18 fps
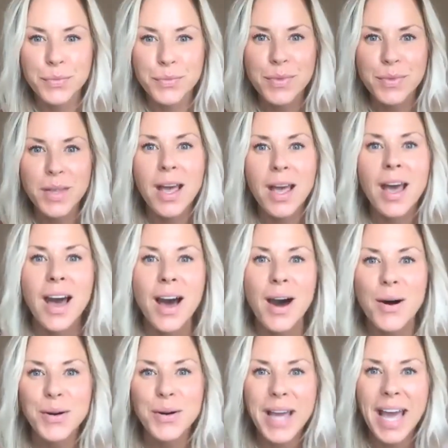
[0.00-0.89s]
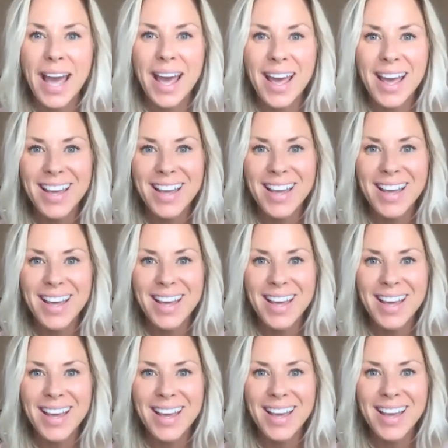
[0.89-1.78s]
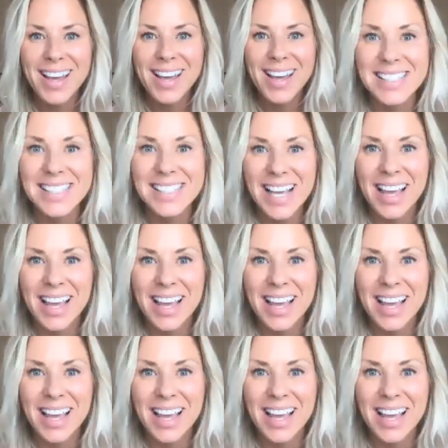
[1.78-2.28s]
Okay, this is a